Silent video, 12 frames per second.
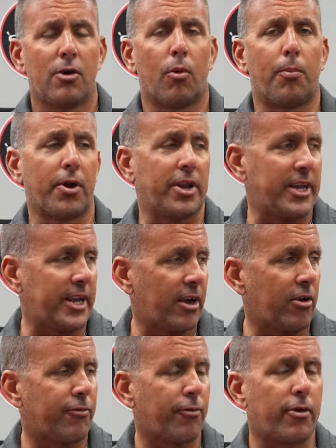We'll put it in the
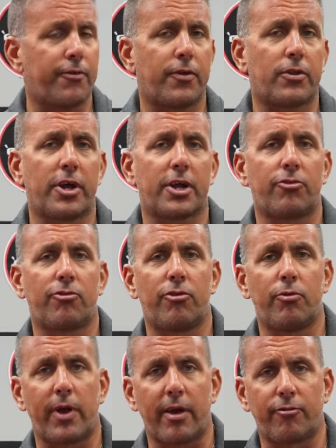air for you if you'd like us
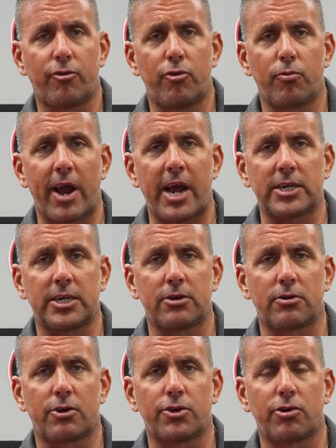to. We have two racks
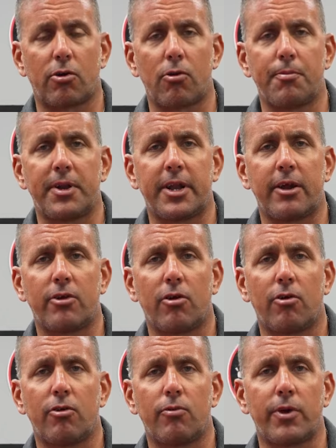here at our showroom in Daytona.